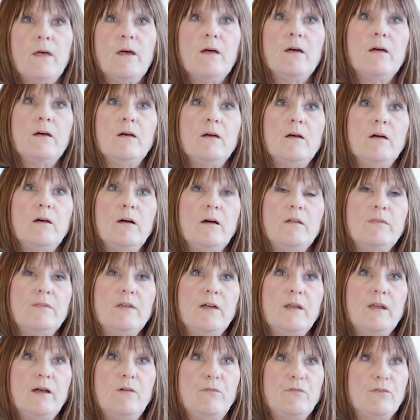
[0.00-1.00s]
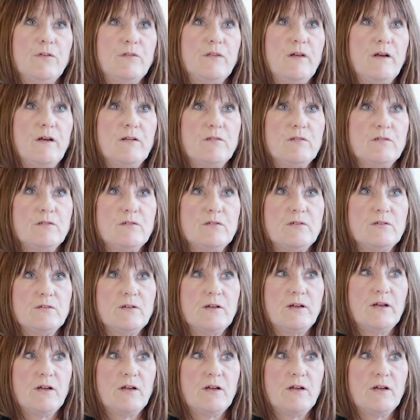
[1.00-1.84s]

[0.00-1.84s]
And then after that,